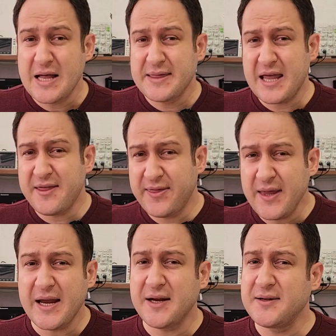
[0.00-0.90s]
They
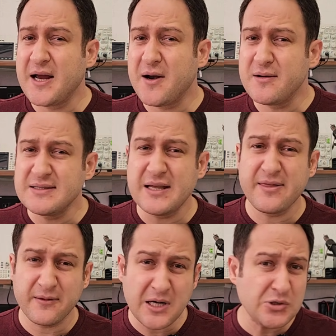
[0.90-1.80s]
think there is a
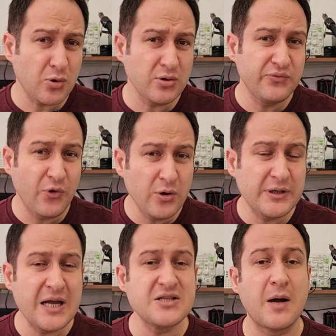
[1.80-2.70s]
threshold
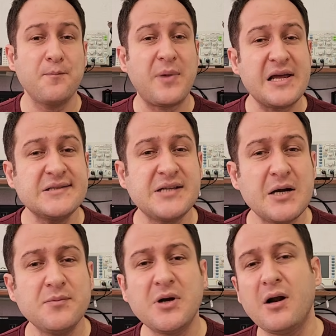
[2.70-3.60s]
voltage on base
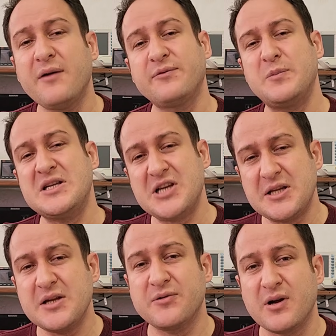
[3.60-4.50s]
terminal of
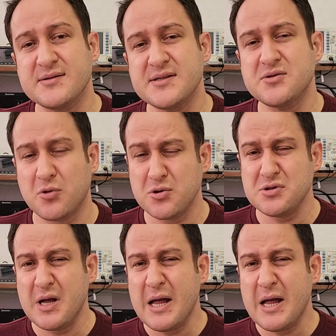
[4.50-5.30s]
BJT transistors,